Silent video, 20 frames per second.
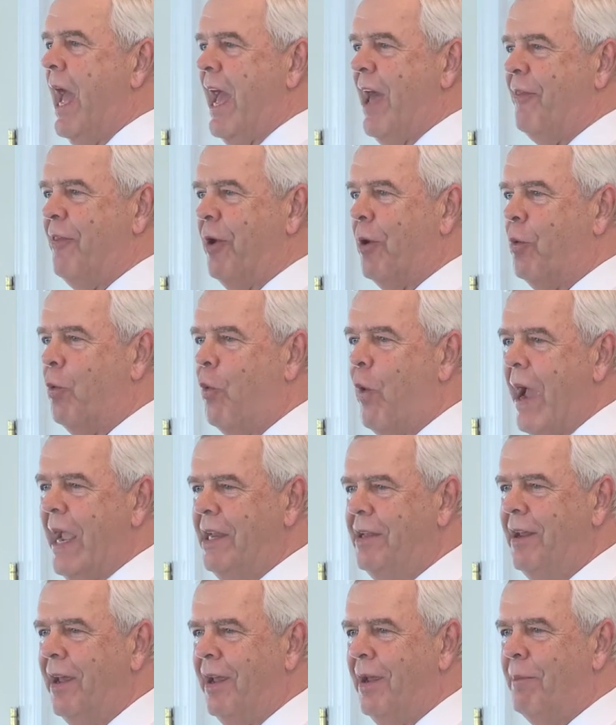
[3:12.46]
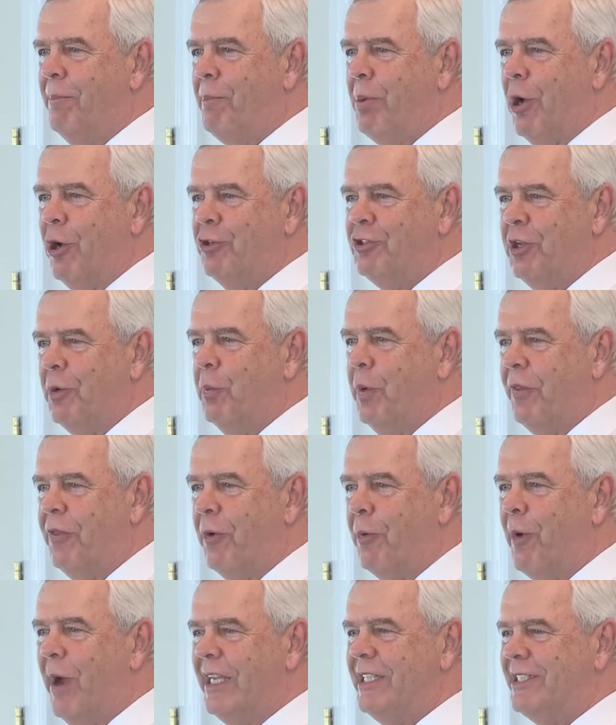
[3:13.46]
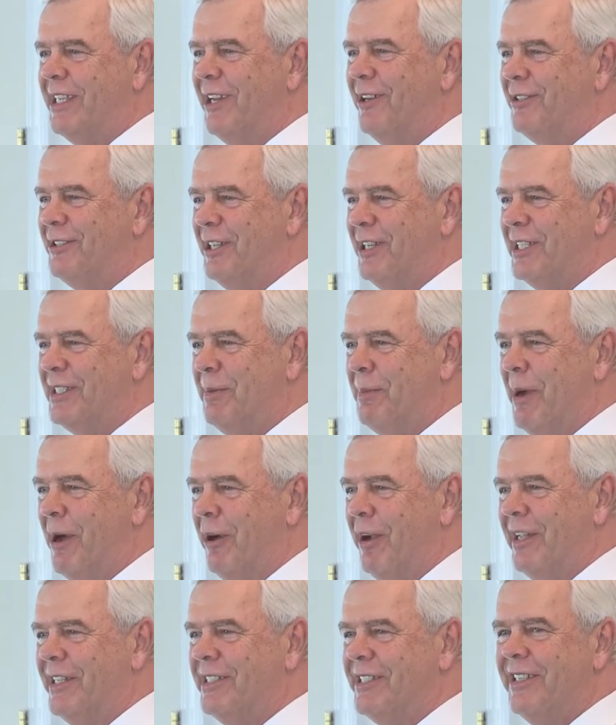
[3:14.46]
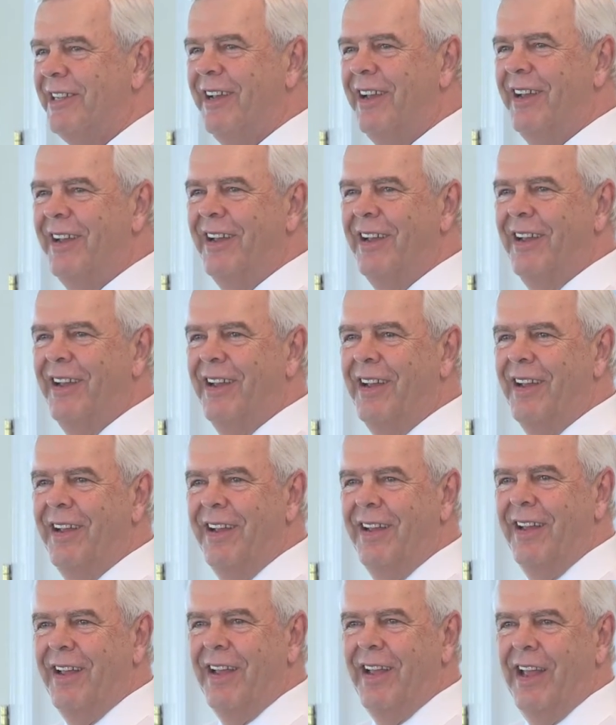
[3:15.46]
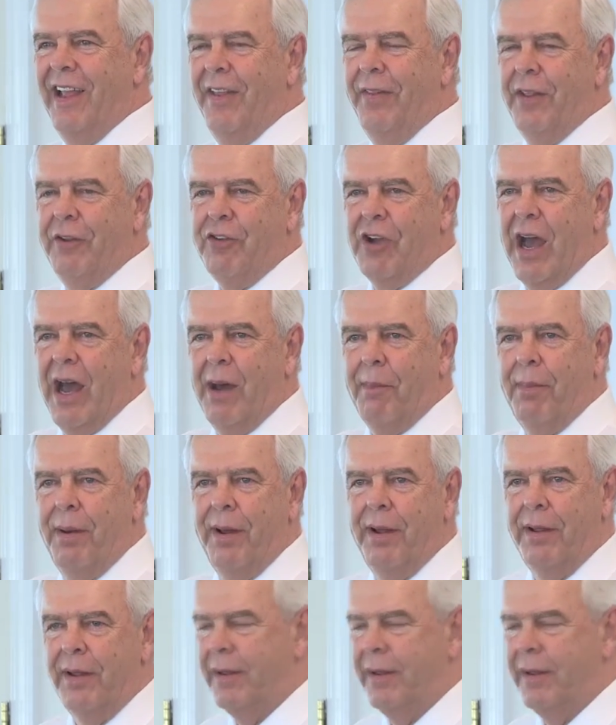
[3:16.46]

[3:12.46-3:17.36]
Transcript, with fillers: had the right person with the right skills and experience in the job.